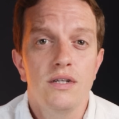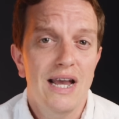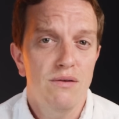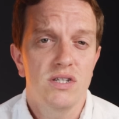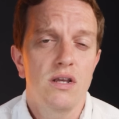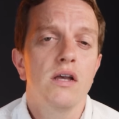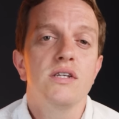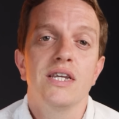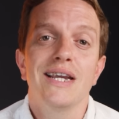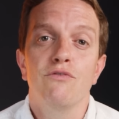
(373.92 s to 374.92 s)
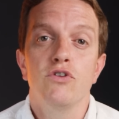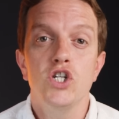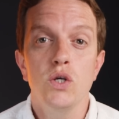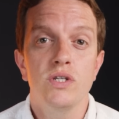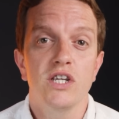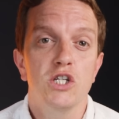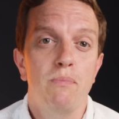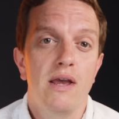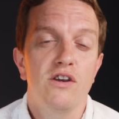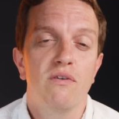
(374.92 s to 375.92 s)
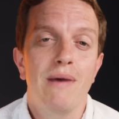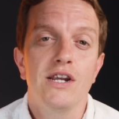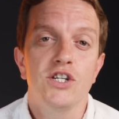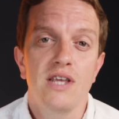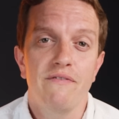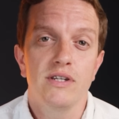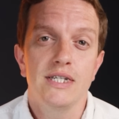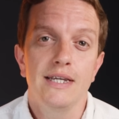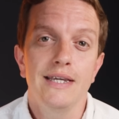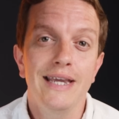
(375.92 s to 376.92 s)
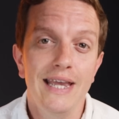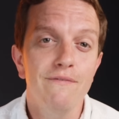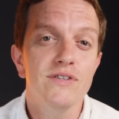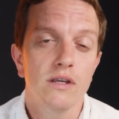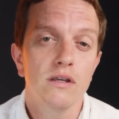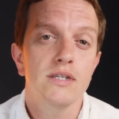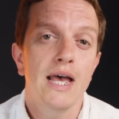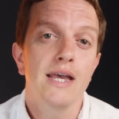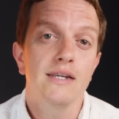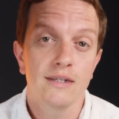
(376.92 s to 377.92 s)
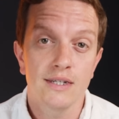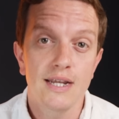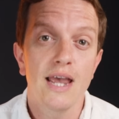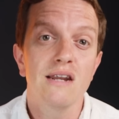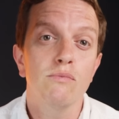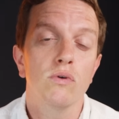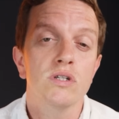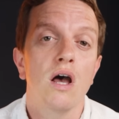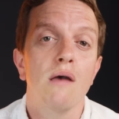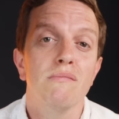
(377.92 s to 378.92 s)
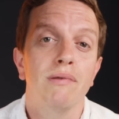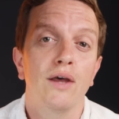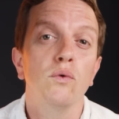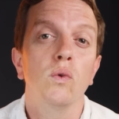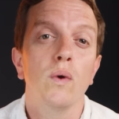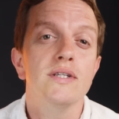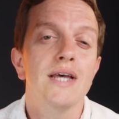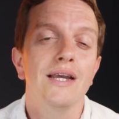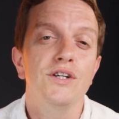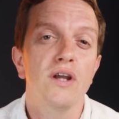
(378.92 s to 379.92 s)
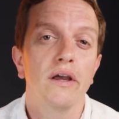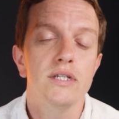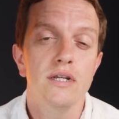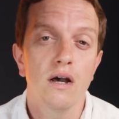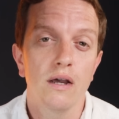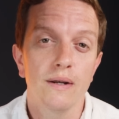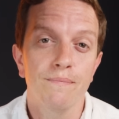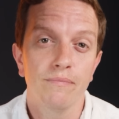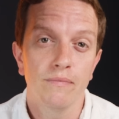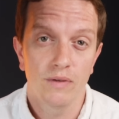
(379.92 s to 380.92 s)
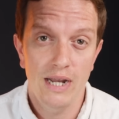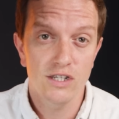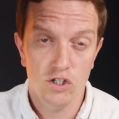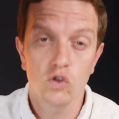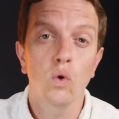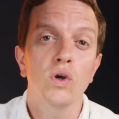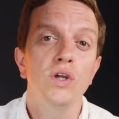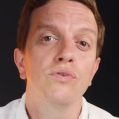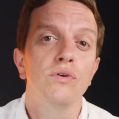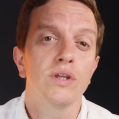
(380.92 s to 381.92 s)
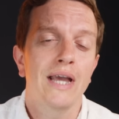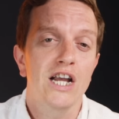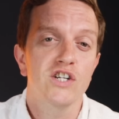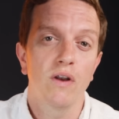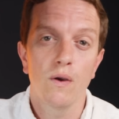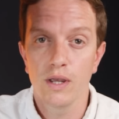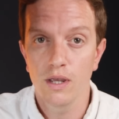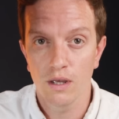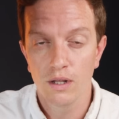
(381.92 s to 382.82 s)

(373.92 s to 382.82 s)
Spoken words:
Downsizing and reducing spend from age 70 gives us a sustainable retirement plan all the way to age 99. Let's talk you through the cash flow here.